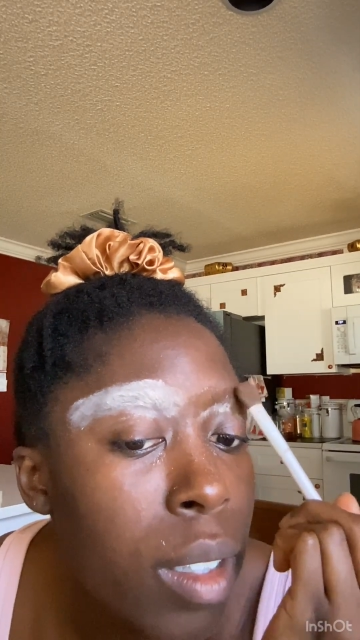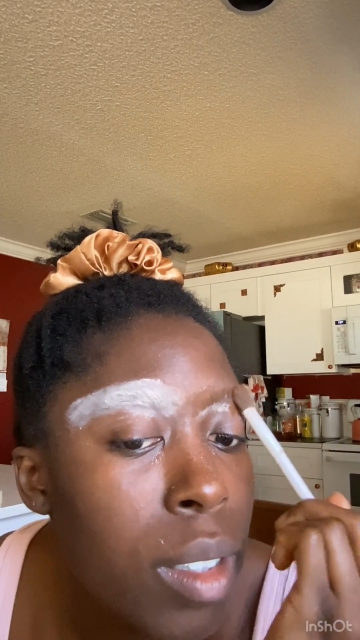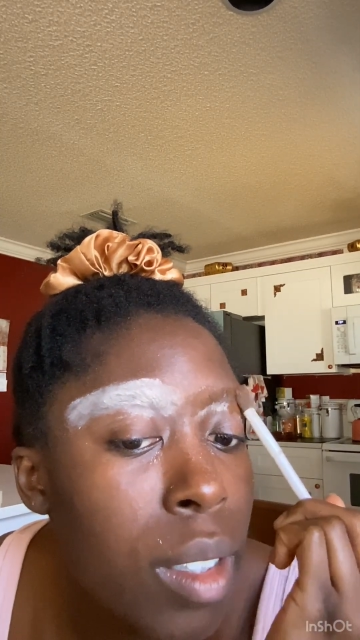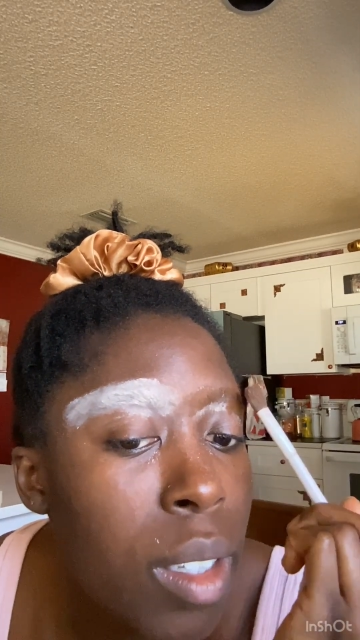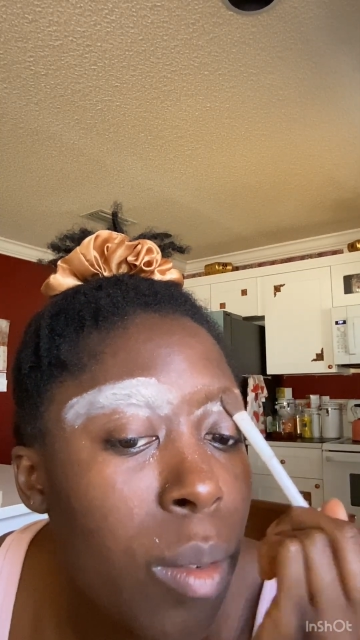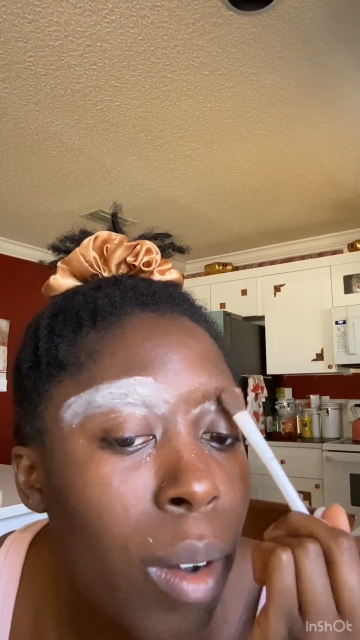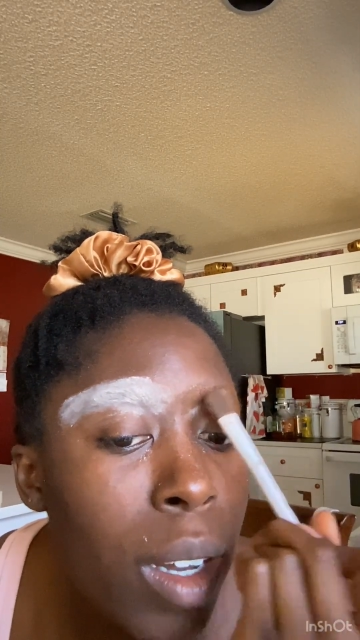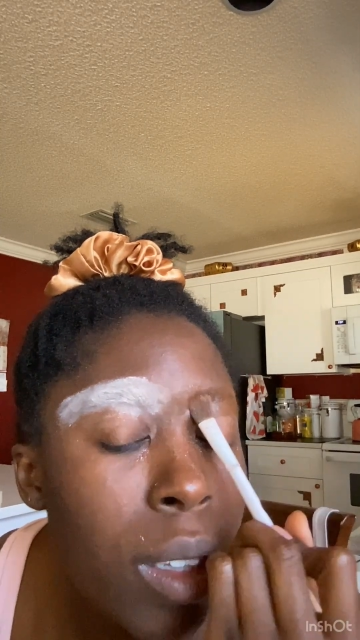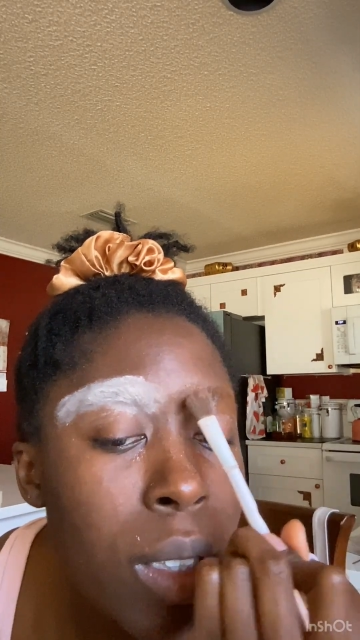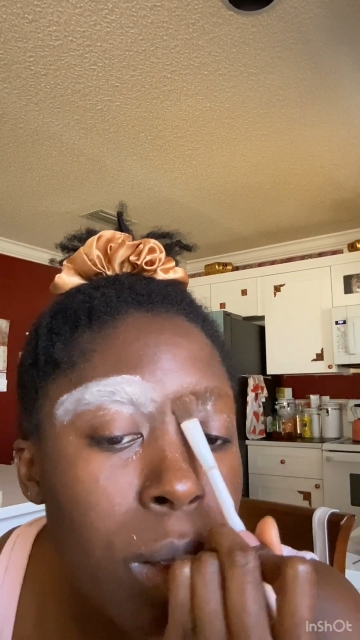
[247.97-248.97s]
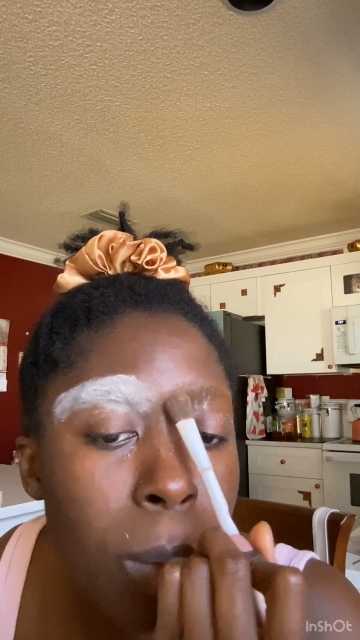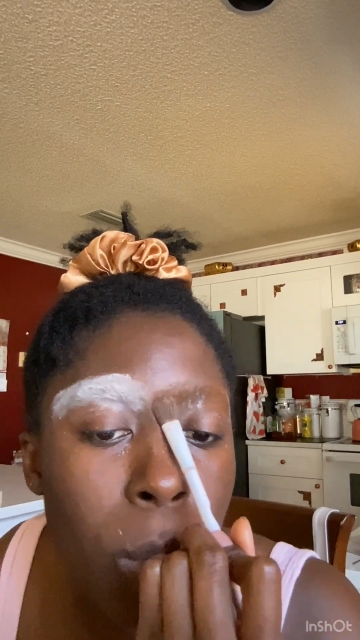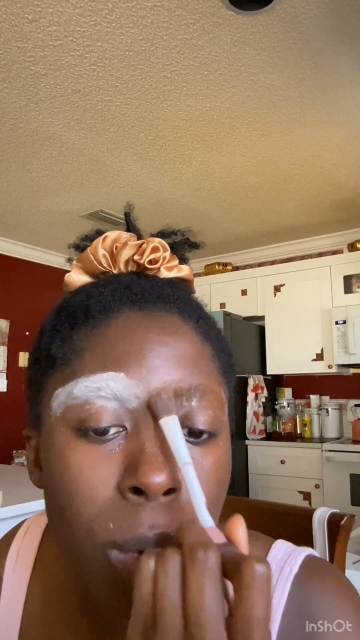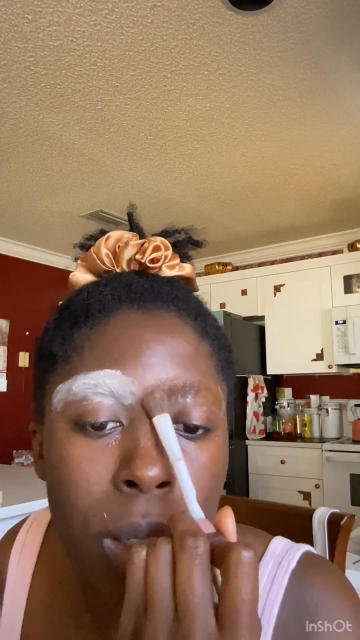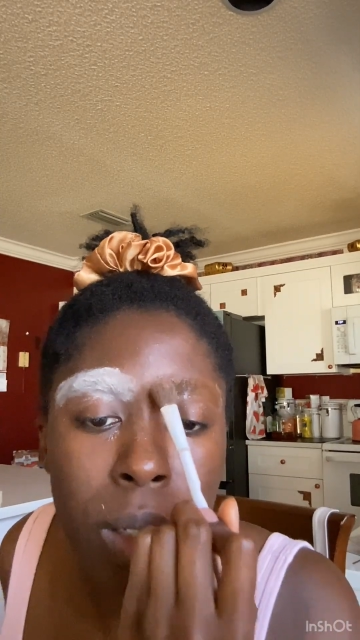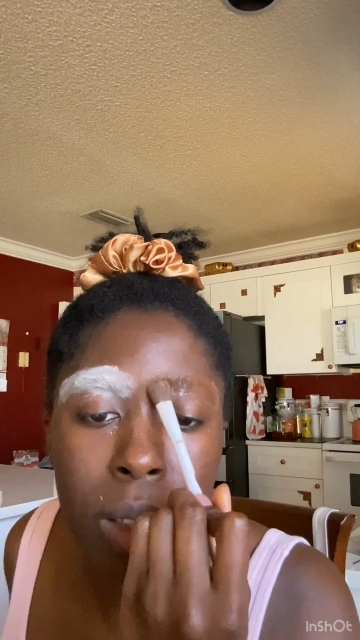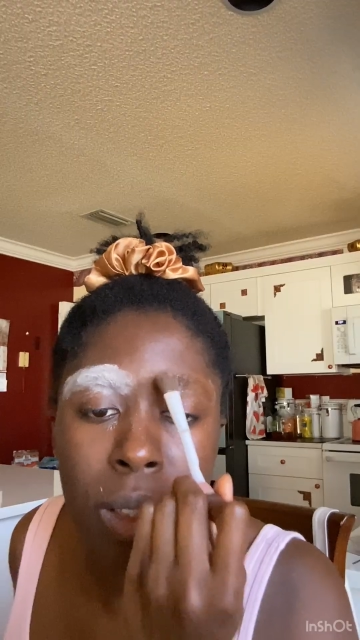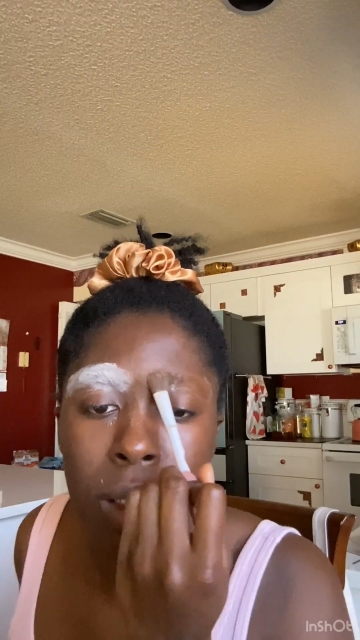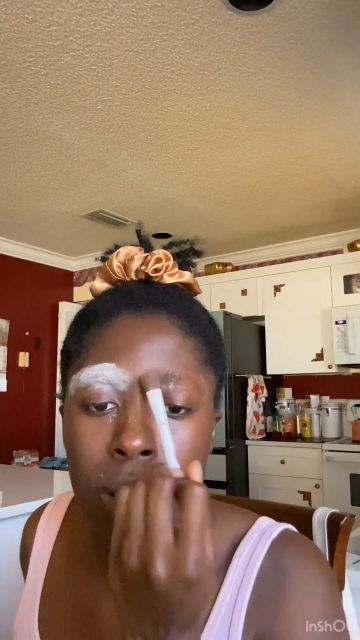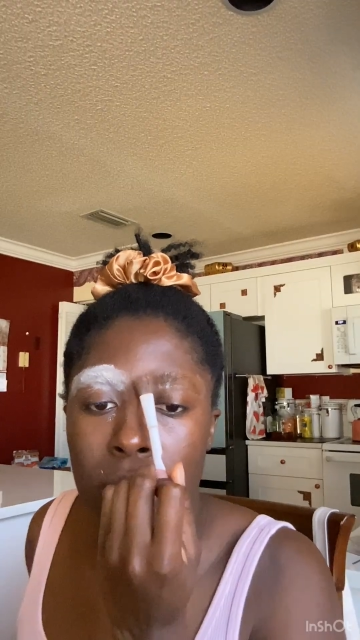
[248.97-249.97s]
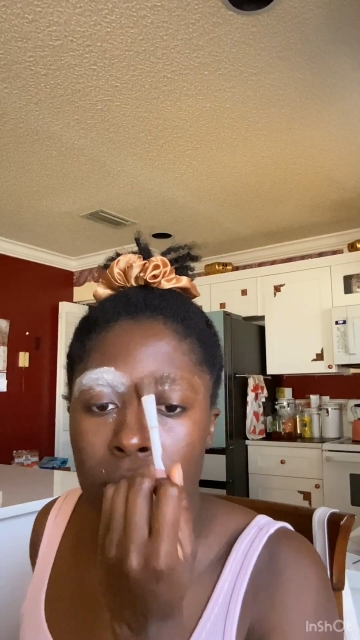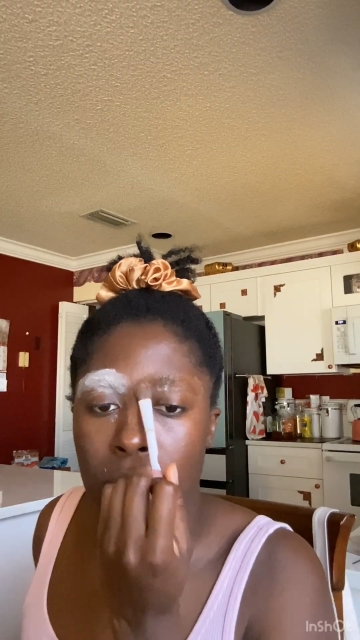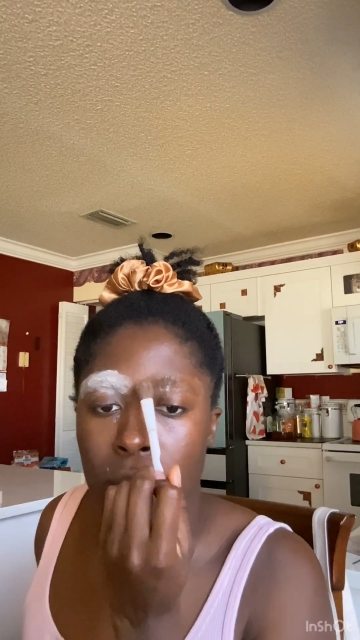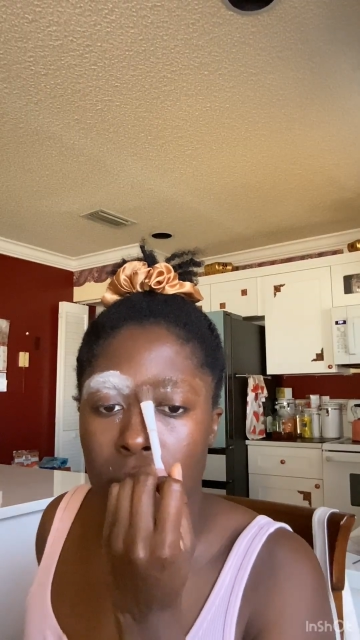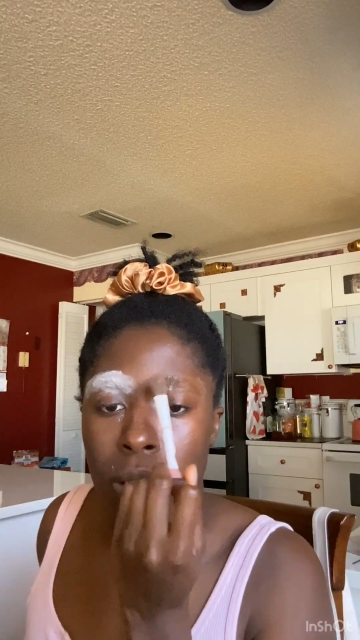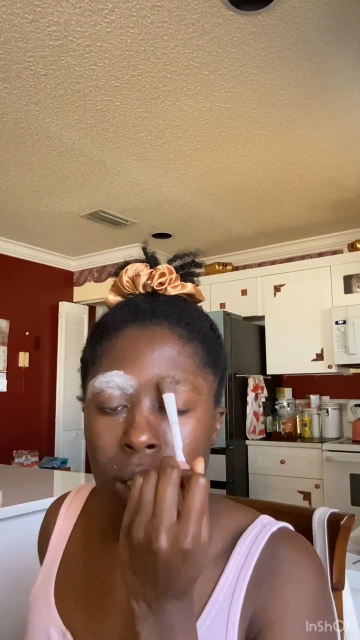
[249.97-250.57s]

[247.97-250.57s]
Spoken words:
you will get, okay?